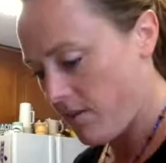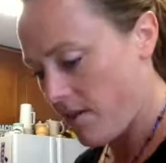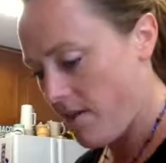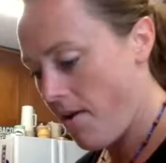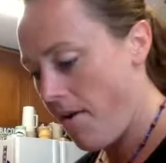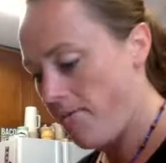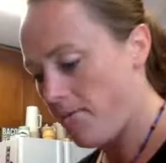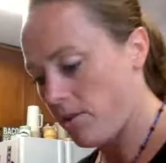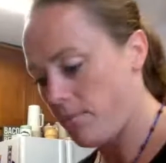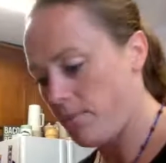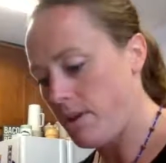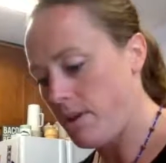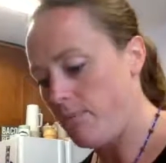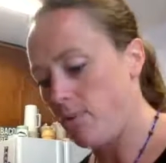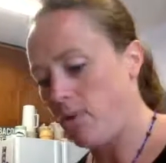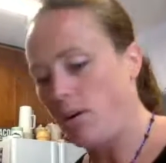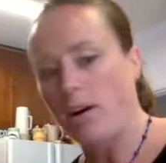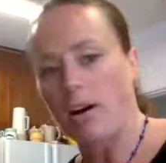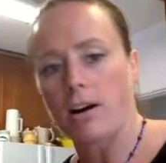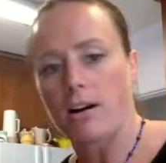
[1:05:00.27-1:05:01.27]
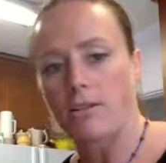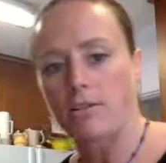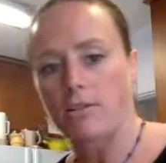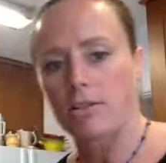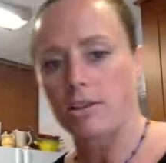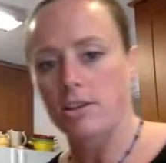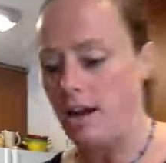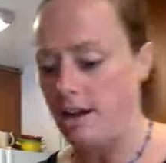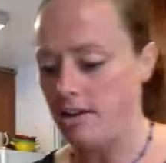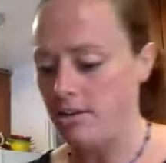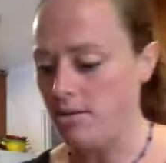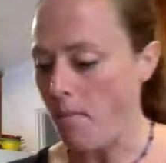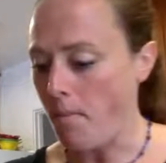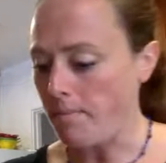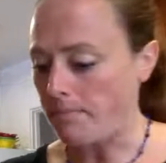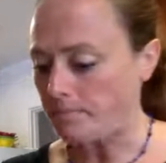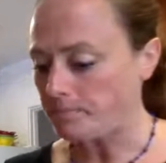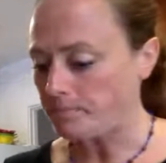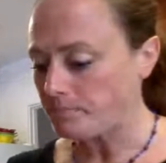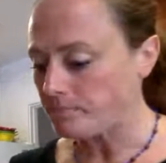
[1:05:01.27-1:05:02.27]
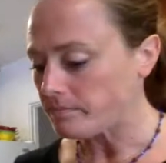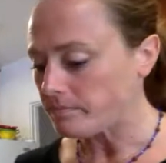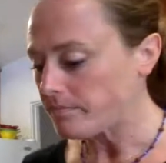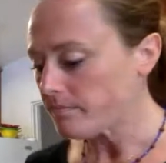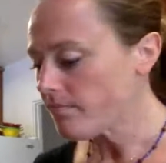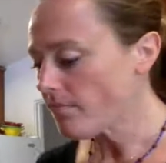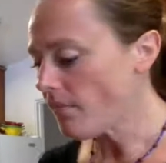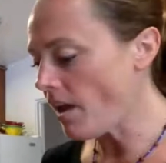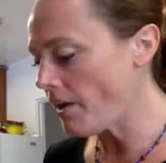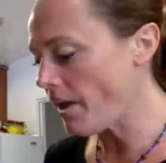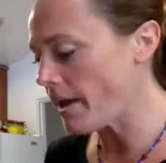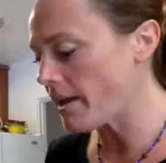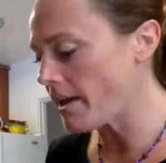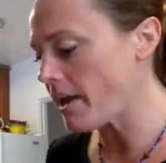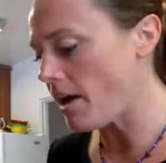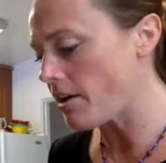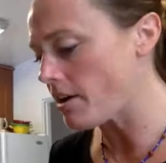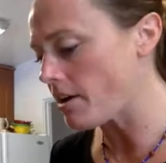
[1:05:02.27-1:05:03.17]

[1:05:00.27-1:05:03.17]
for people our size. And I counted